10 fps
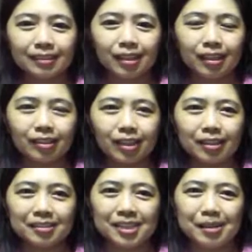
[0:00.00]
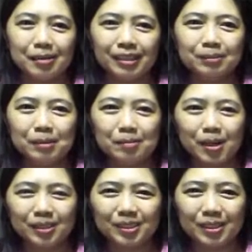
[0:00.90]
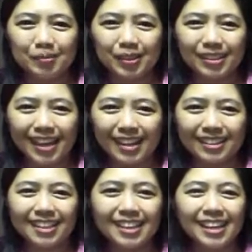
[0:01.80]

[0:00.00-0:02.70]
okay, it's my mouse. Sorry about that.